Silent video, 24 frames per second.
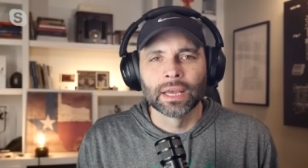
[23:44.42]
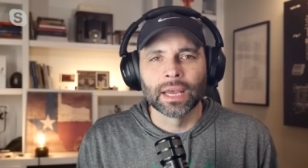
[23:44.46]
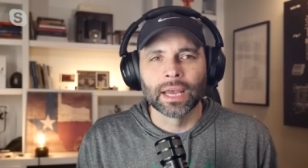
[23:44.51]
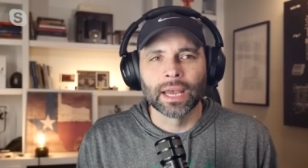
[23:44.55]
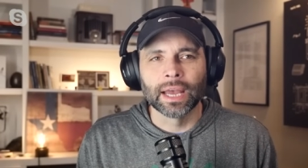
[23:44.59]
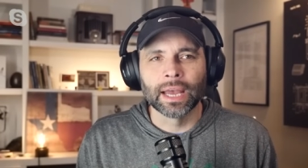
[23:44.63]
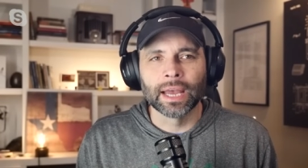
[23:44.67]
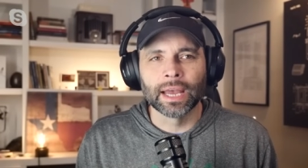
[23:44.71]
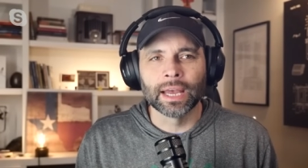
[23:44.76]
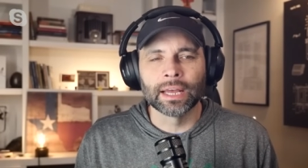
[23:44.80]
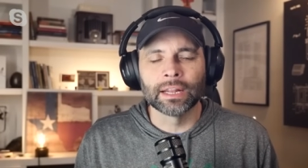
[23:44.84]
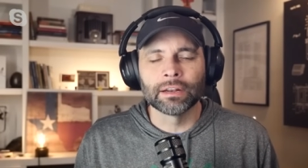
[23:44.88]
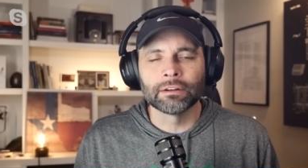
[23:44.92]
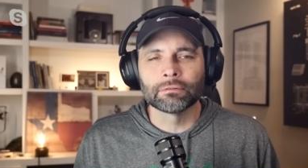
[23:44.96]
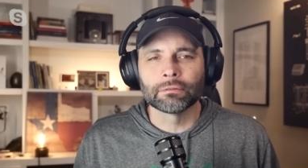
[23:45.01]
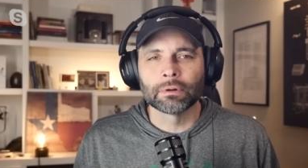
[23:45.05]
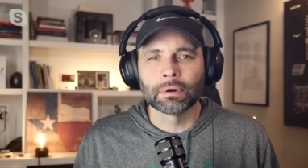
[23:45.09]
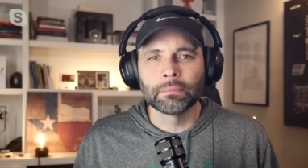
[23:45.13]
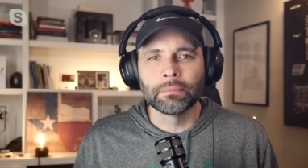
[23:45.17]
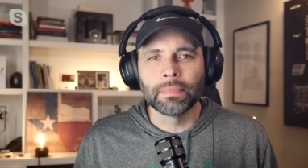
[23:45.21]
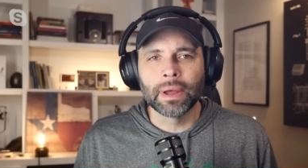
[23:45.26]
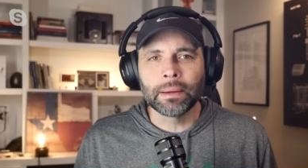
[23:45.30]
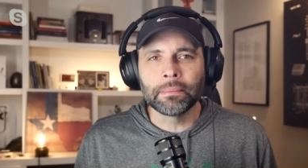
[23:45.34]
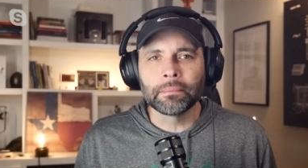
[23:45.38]
And
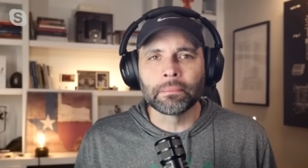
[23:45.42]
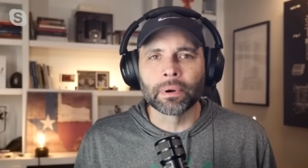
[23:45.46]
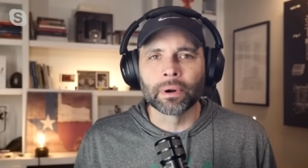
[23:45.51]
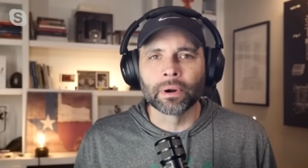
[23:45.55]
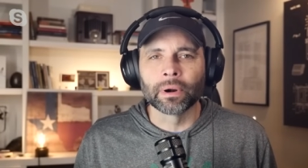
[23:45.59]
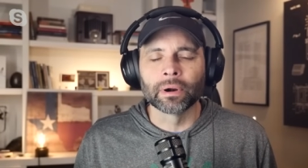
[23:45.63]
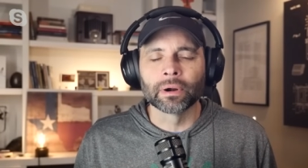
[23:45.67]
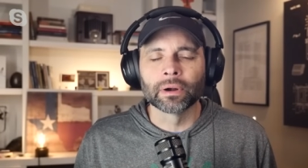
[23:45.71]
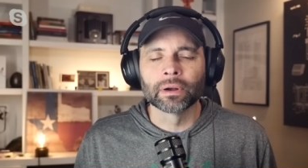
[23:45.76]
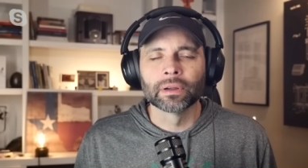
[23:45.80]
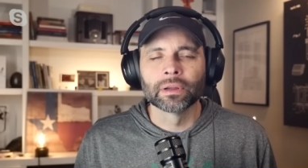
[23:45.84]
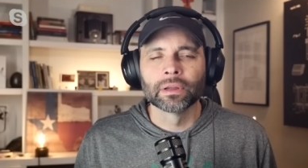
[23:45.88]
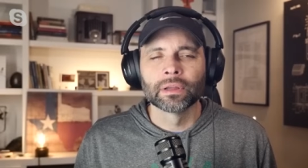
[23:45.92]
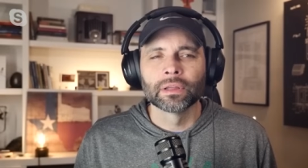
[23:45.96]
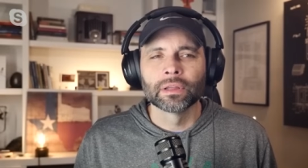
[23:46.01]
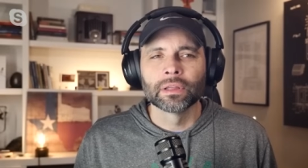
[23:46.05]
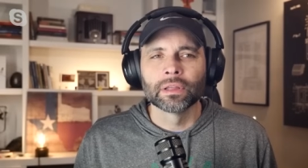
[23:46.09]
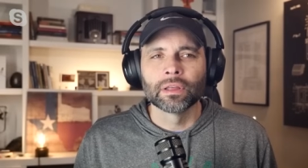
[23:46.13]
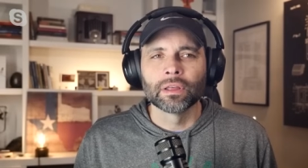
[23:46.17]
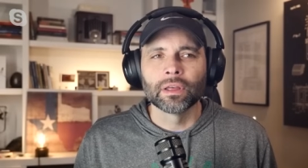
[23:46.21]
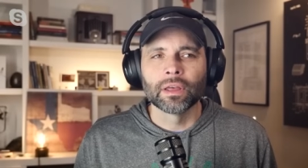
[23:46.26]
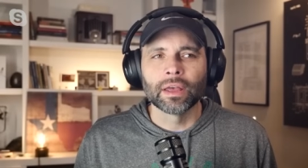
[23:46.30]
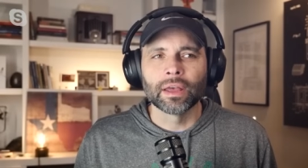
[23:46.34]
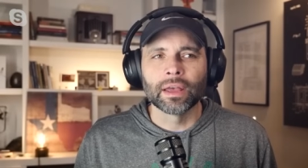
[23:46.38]
remember,
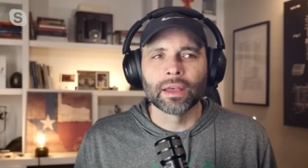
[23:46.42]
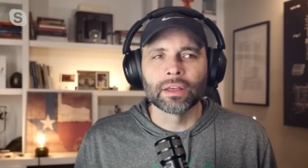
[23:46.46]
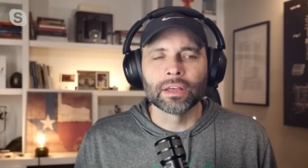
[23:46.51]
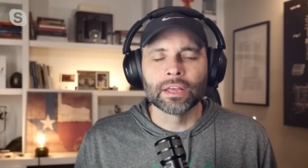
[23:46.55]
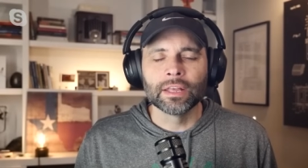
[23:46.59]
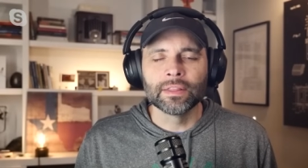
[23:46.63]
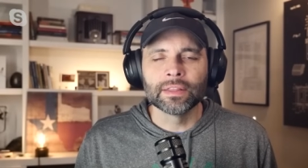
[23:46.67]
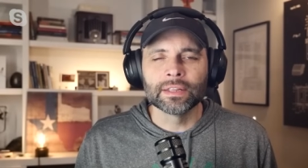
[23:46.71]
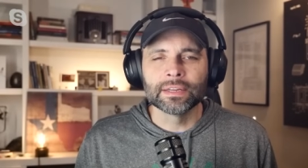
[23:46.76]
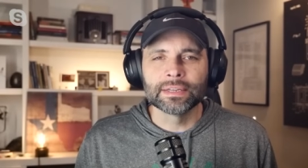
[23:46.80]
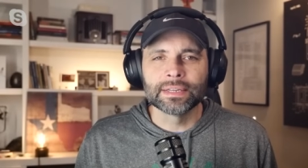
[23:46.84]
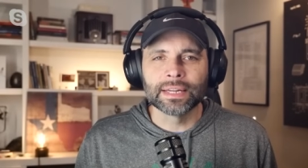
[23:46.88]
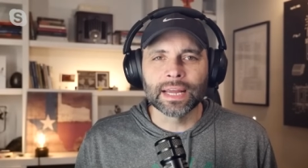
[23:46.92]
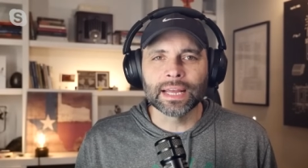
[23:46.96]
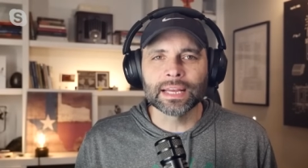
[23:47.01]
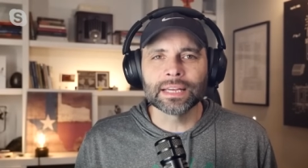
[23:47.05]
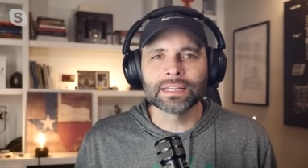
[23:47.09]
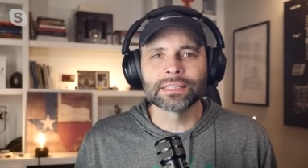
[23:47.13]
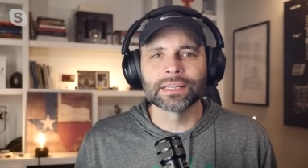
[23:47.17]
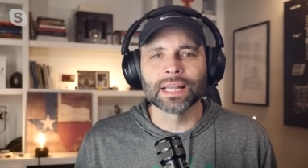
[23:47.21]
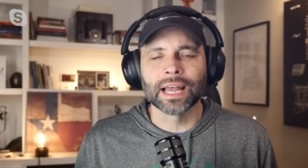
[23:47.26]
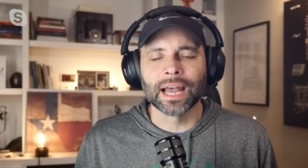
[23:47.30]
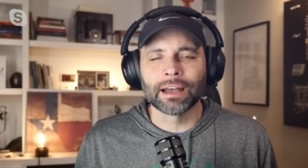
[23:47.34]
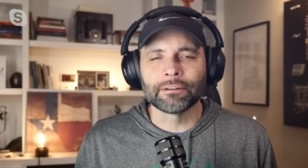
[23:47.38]
in the
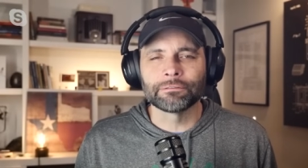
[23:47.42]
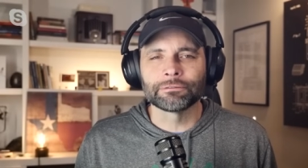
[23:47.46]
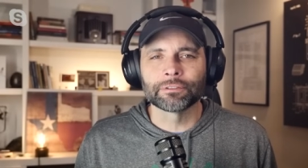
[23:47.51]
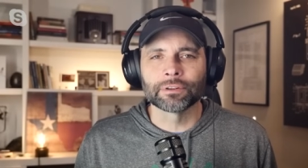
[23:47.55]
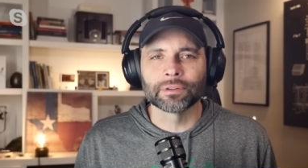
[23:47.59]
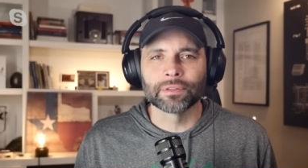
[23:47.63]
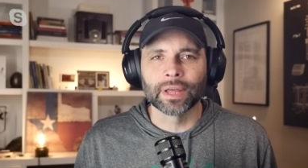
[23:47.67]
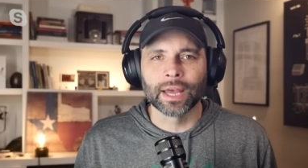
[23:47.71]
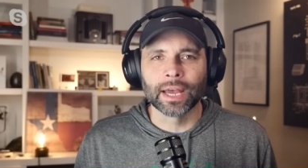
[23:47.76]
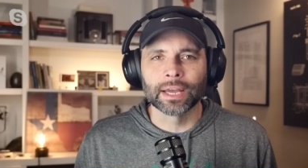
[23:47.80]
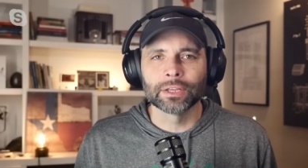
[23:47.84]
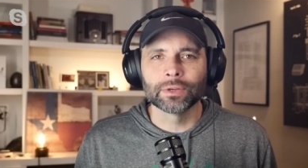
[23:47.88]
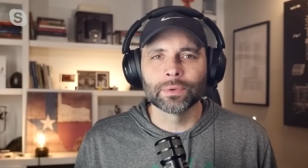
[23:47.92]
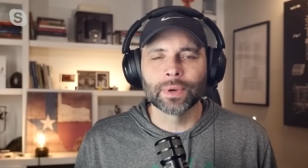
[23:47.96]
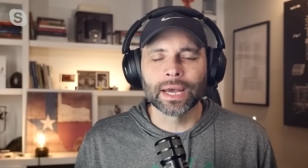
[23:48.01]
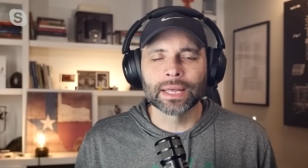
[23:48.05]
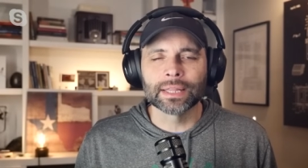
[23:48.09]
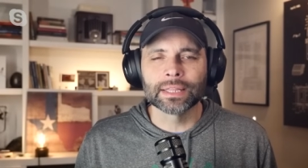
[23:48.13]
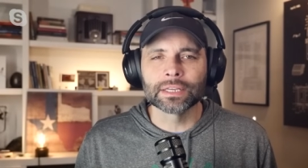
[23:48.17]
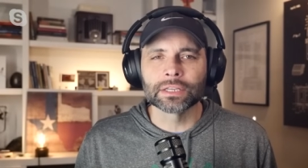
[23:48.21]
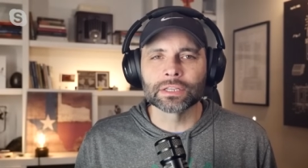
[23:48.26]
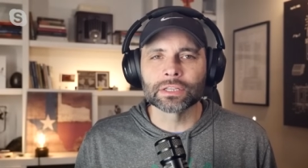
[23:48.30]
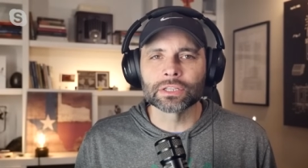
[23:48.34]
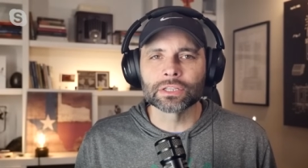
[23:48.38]
days after that, you had
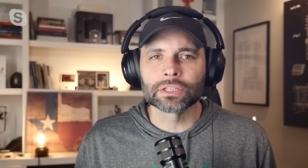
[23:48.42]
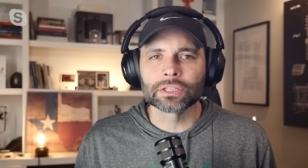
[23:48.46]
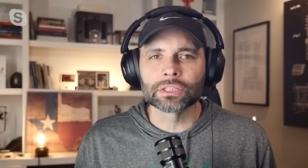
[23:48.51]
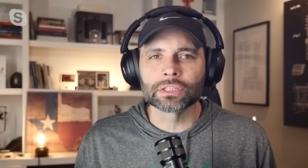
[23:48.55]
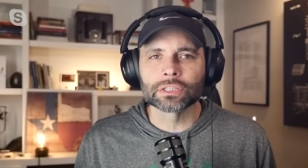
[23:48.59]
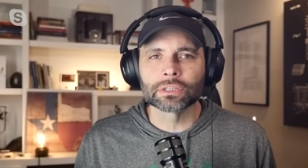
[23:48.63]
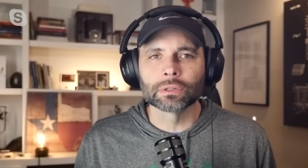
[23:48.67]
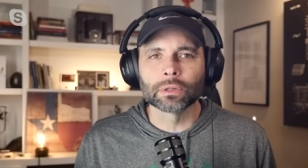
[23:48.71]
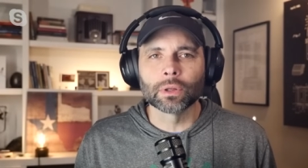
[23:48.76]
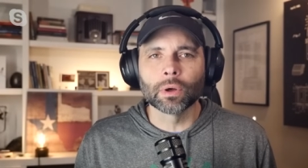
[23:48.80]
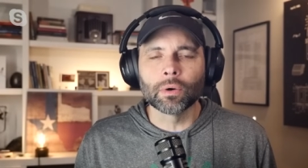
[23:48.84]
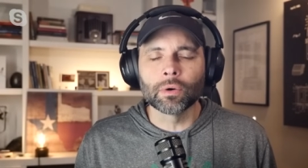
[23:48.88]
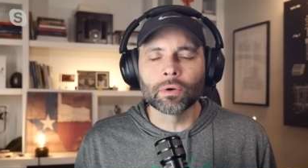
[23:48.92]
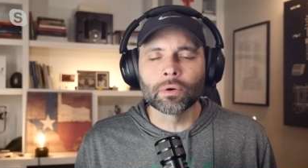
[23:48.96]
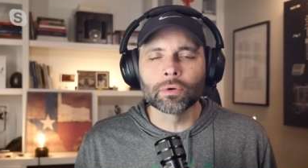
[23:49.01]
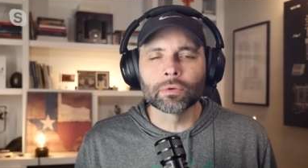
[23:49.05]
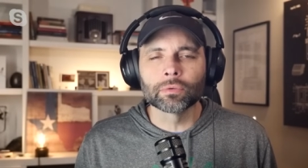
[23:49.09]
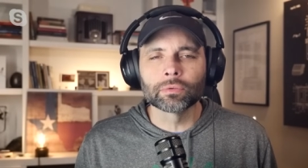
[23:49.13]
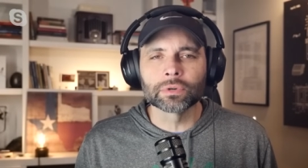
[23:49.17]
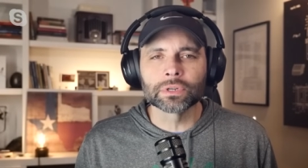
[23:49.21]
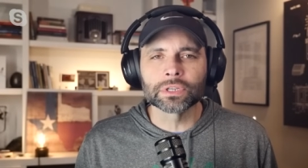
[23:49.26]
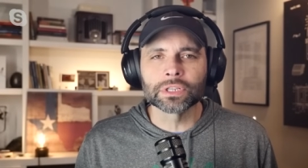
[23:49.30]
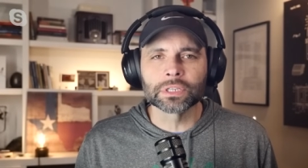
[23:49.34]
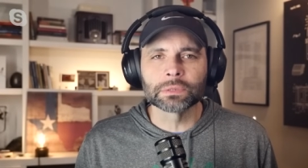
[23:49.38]
this slow
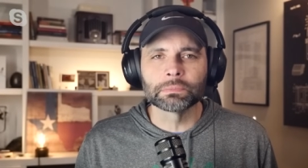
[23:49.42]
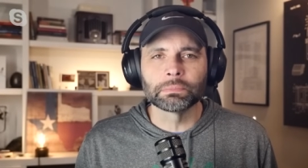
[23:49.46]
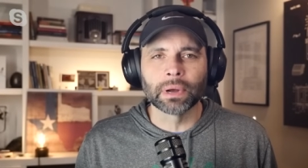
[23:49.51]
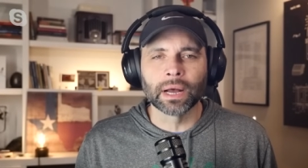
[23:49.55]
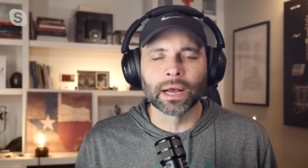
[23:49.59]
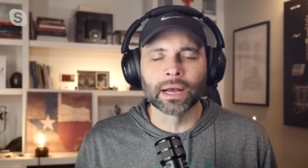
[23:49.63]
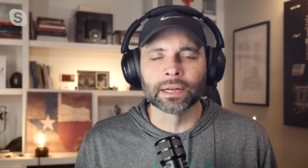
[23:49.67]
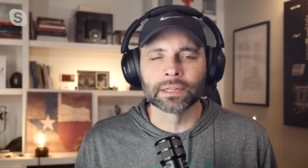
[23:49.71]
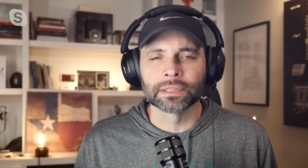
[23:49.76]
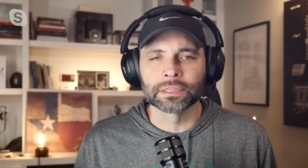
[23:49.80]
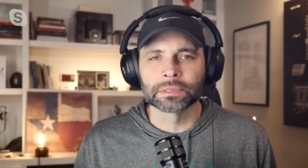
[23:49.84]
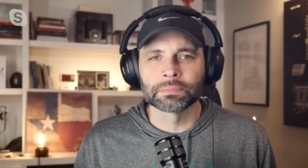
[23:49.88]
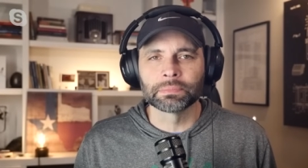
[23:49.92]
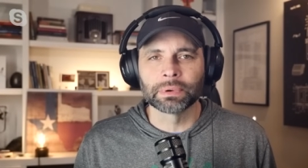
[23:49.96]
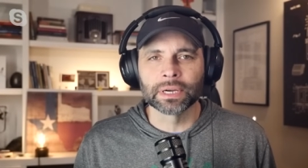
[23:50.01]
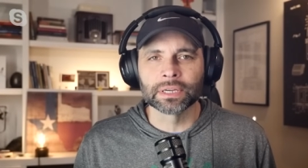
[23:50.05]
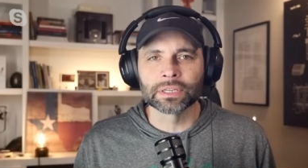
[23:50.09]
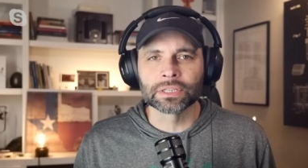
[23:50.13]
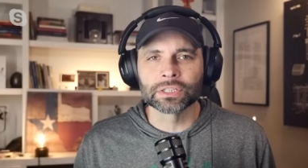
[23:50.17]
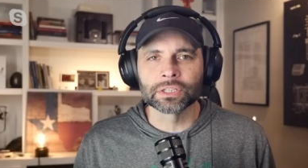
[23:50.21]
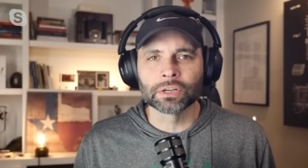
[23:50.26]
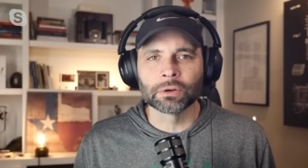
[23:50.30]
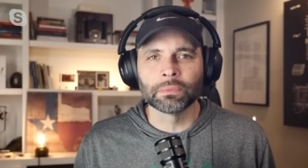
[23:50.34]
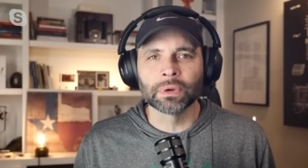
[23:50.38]
response by
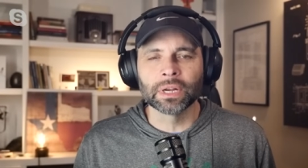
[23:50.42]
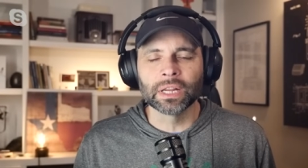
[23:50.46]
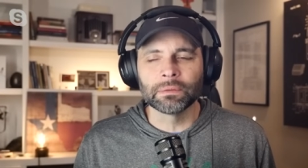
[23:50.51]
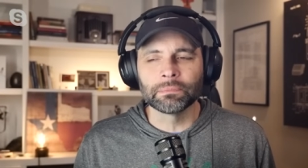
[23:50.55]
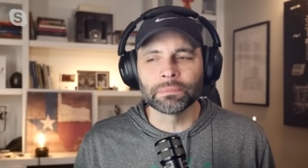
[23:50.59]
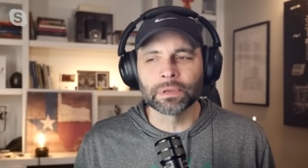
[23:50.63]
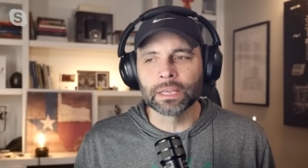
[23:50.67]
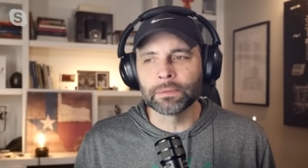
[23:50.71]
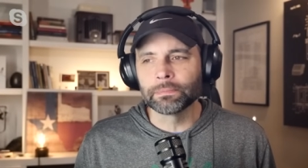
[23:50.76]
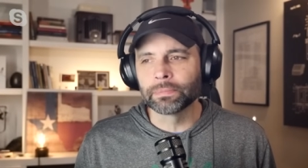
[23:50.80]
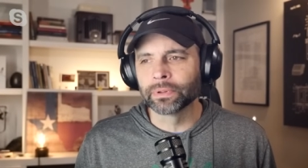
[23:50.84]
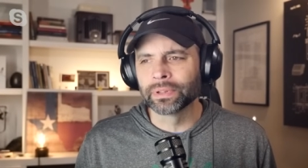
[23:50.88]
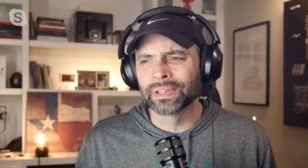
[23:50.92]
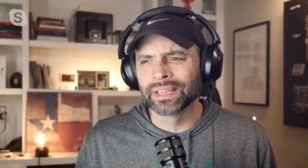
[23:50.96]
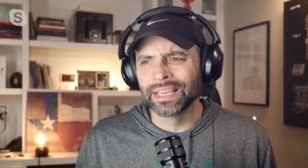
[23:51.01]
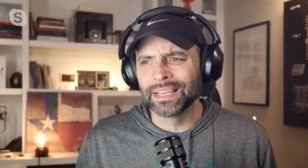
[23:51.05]
so many people,